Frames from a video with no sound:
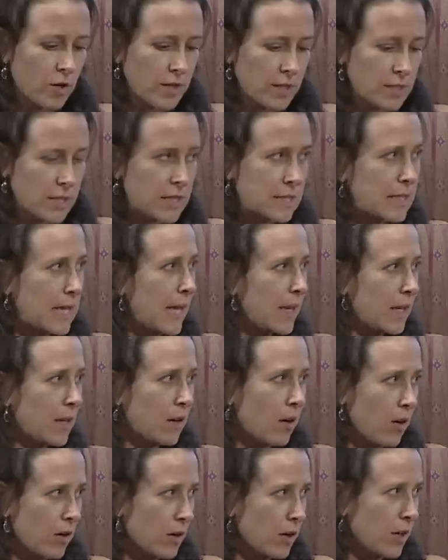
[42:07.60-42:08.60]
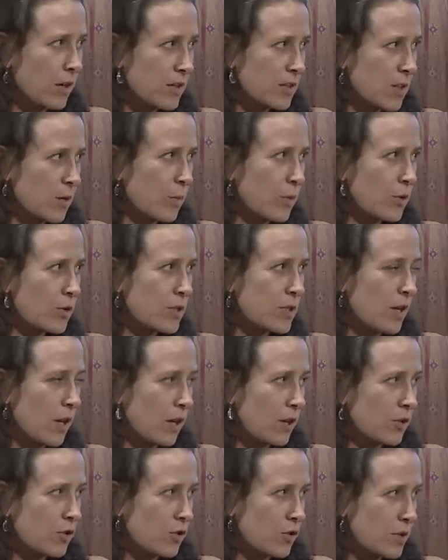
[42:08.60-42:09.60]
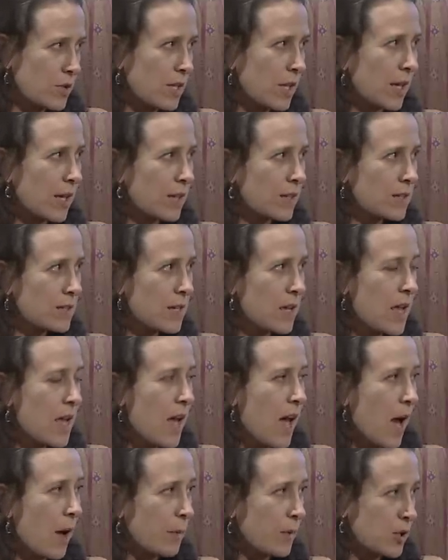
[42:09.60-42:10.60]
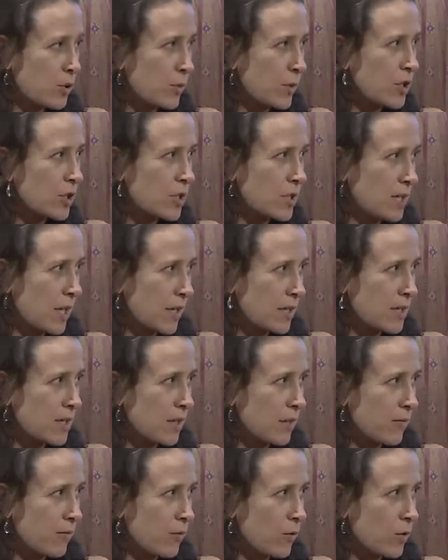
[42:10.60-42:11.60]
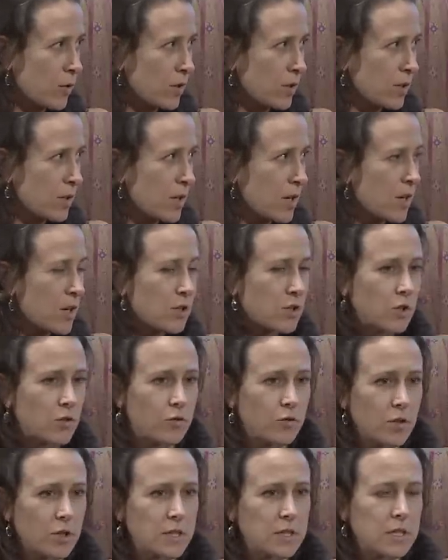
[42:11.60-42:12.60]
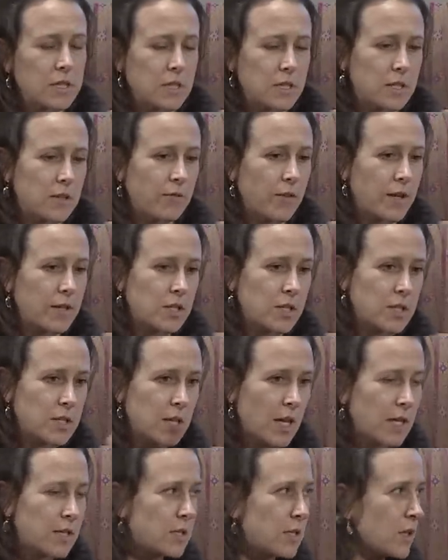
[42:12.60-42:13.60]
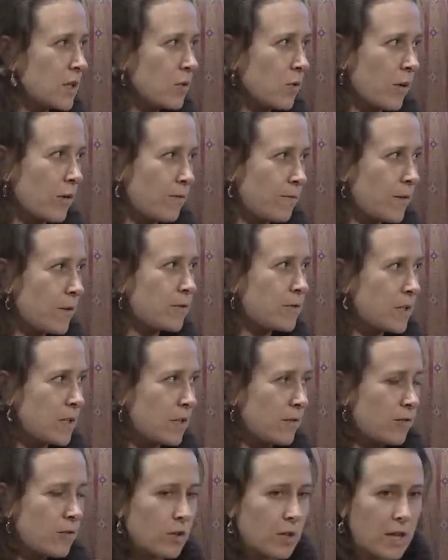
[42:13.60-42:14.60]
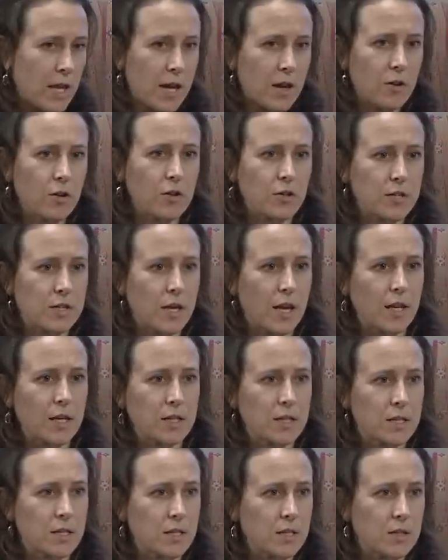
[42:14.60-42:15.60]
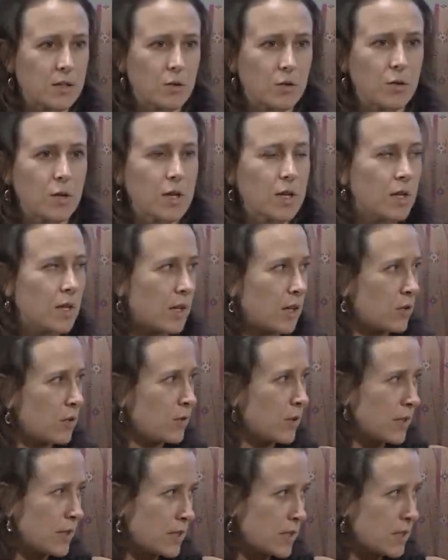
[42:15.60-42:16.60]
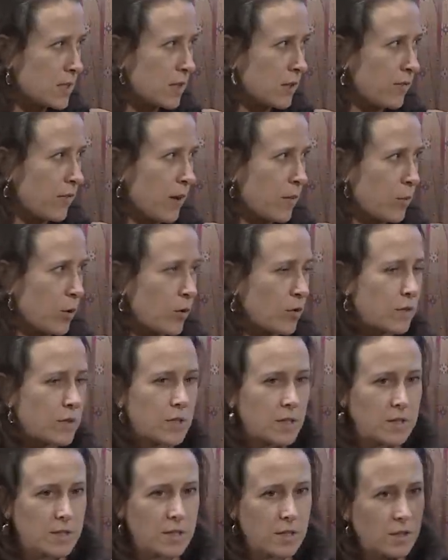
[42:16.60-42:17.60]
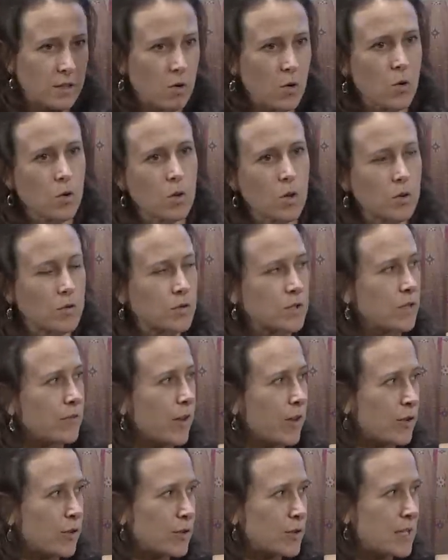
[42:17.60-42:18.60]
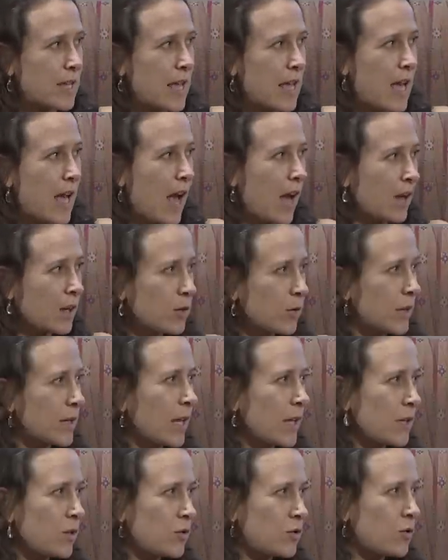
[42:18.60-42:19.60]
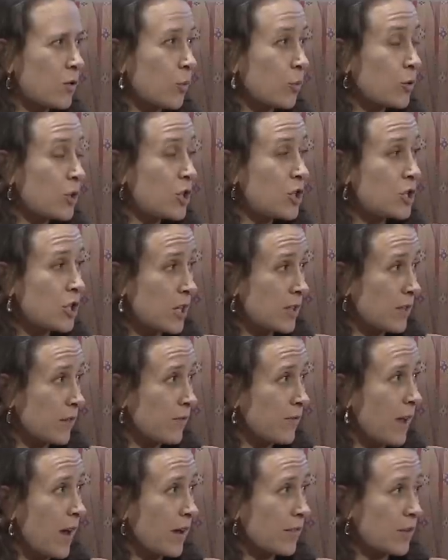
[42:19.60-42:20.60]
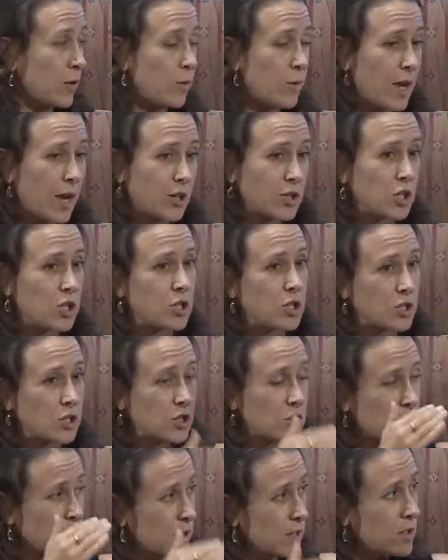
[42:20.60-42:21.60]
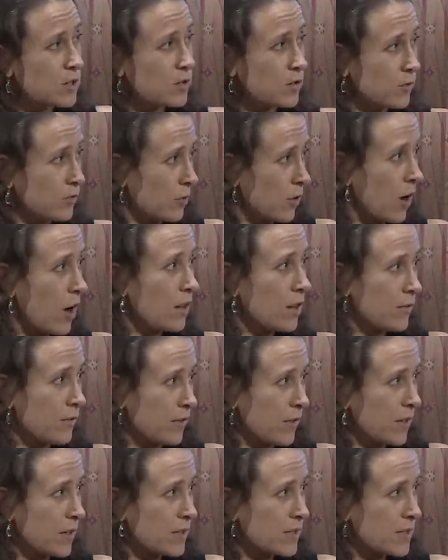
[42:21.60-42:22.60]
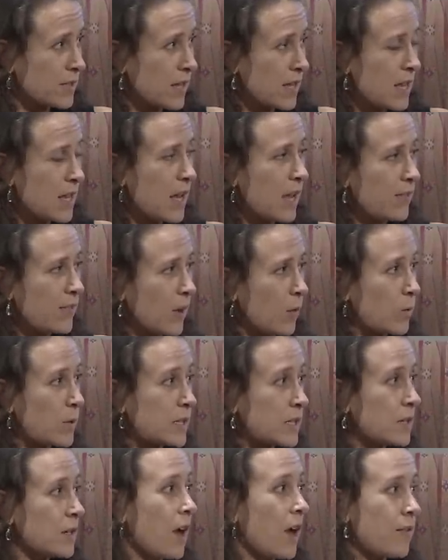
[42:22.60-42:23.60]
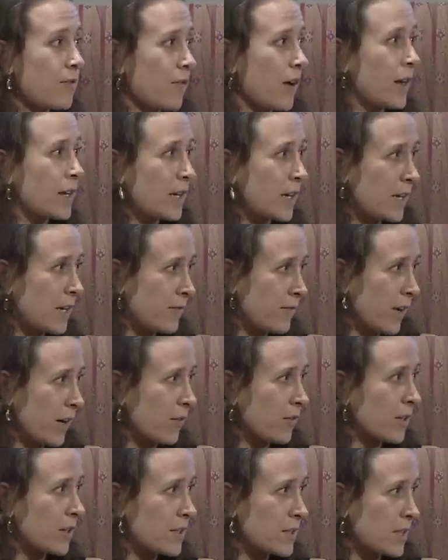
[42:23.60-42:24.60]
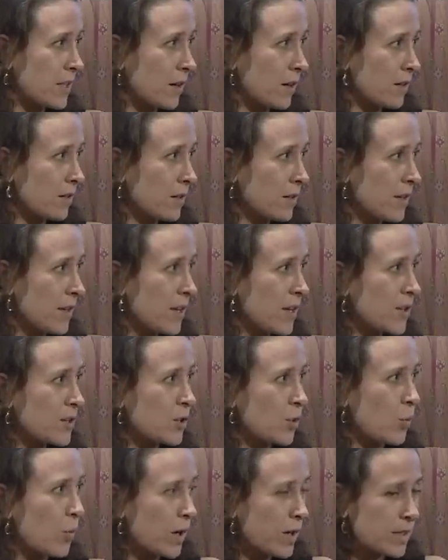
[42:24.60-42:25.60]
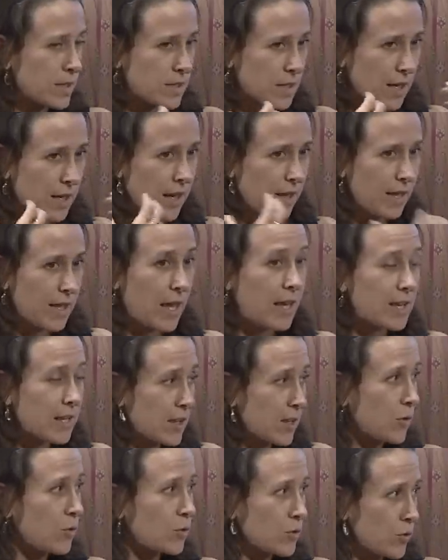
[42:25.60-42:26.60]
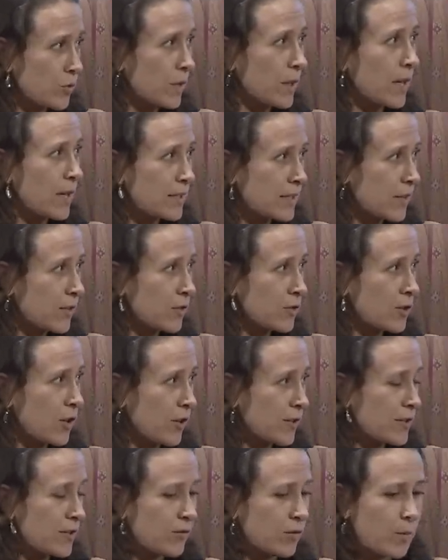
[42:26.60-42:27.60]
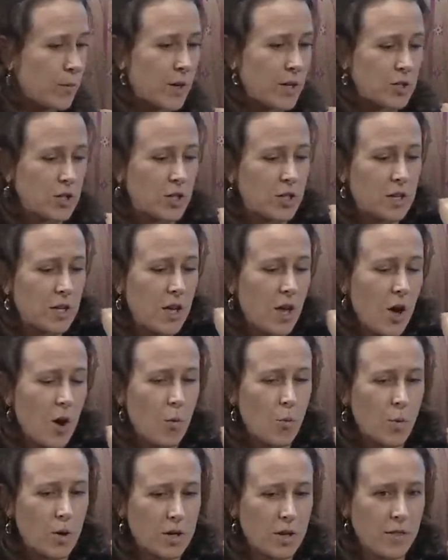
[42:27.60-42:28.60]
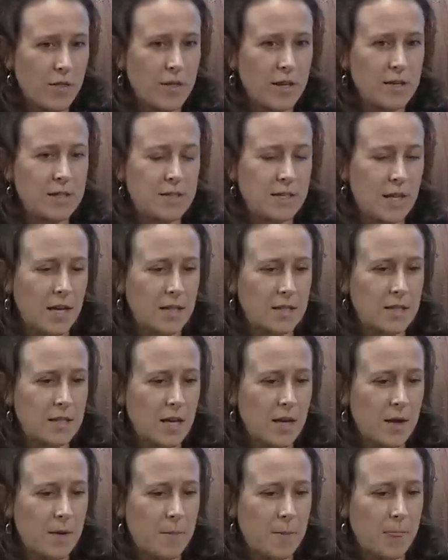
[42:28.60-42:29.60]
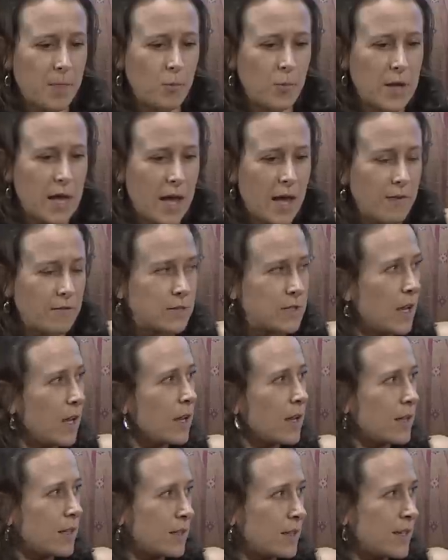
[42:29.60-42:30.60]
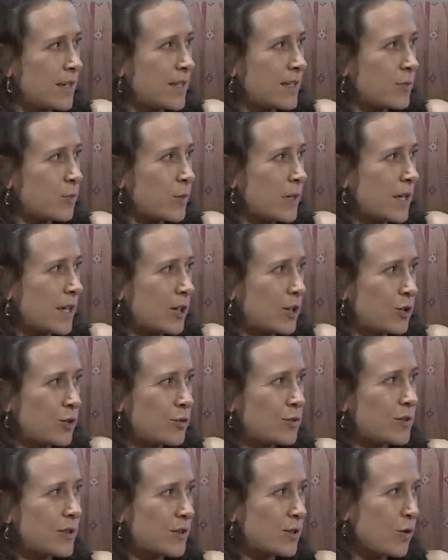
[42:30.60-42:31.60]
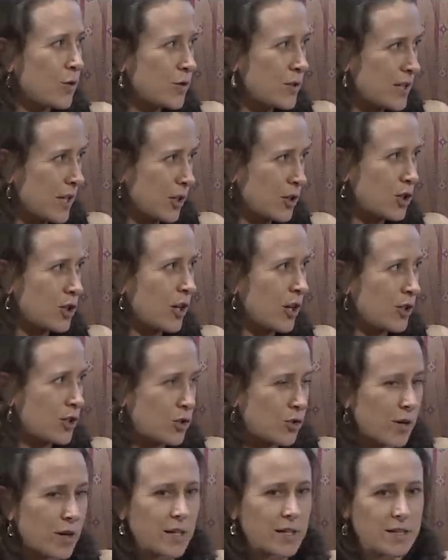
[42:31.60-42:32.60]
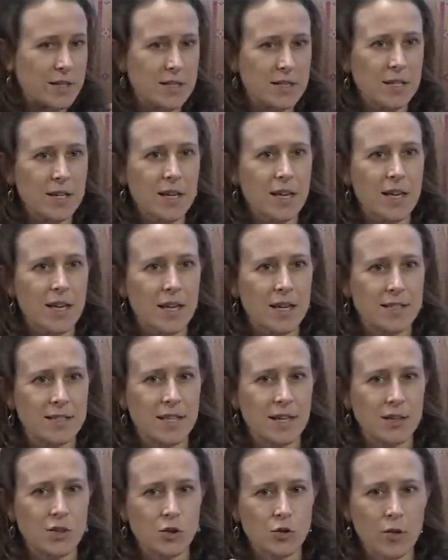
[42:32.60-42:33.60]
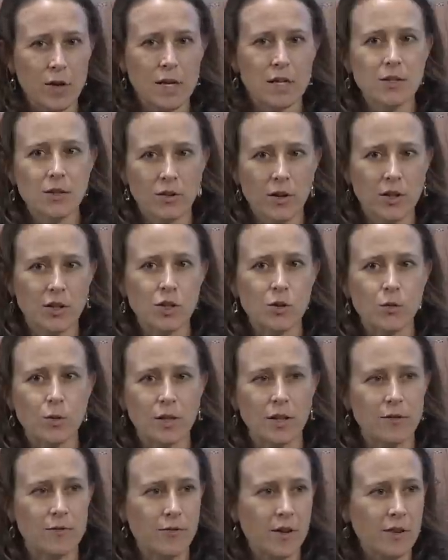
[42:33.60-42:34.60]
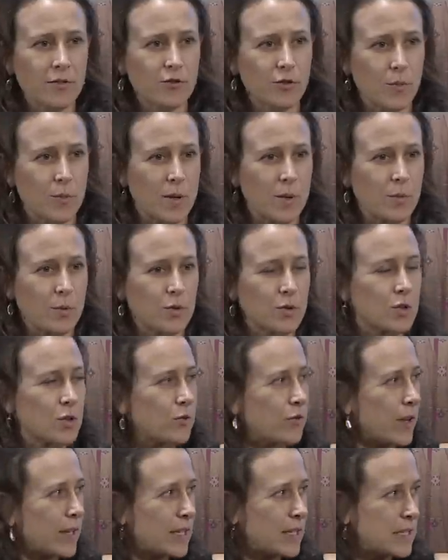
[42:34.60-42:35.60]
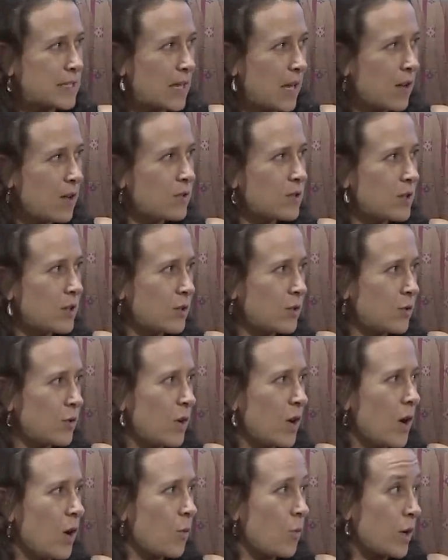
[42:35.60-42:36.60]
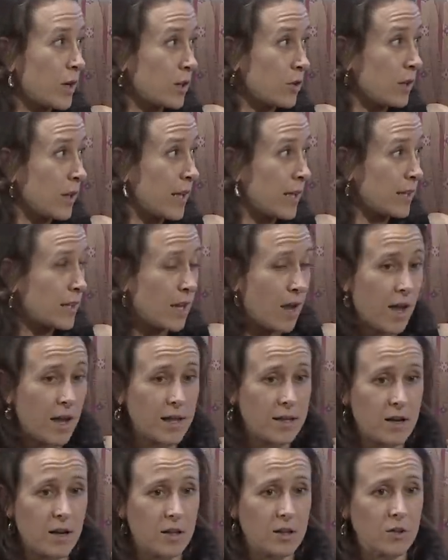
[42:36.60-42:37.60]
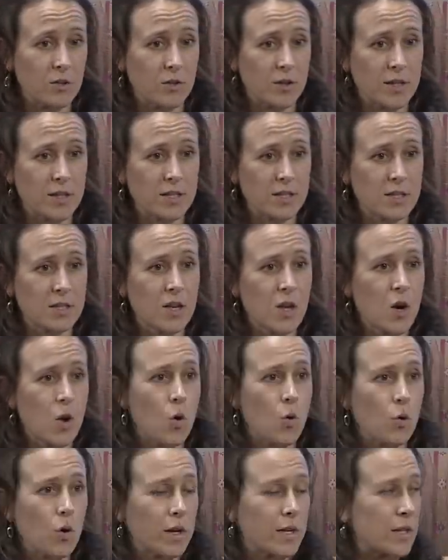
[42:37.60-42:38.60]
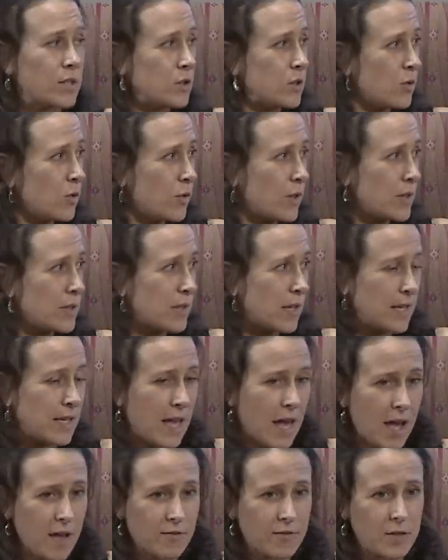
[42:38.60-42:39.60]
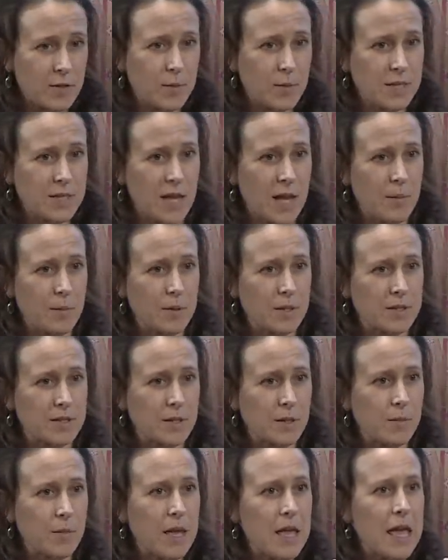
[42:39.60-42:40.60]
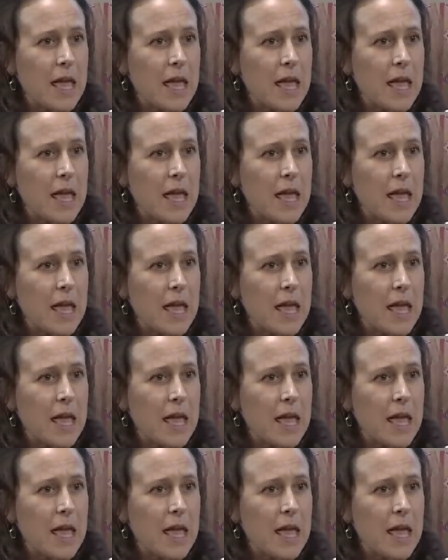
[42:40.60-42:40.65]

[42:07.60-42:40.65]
us is getting our customers to understand how much we just tested them for. So for instance, if I just tested you on 50 different carrier statuses, so including cystic fibrosis right. and a whole host of others, how do I get you to appreciate the fact that we actually just screened you for all of this right. and that we did not find any variants there? So one is like getting you to realize that there's all this information. One of the things that um, we have done is we include this whole section on traits is that traits are actually really fun for people. So if I can tell you what your likely eye color is, or I can do things like caffeine metabolism,